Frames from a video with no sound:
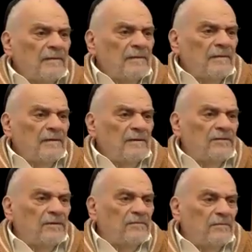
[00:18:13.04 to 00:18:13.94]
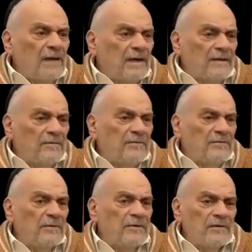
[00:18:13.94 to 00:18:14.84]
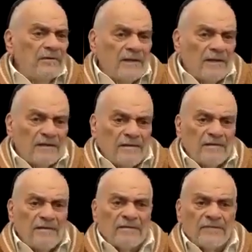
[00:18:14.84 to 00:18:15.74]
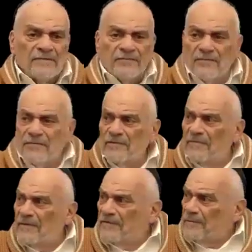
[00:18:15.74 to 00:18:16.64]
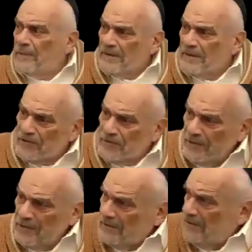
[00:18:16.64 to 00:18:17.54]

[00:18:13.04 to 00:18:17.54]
Each of the Makos was intended as a form of punishment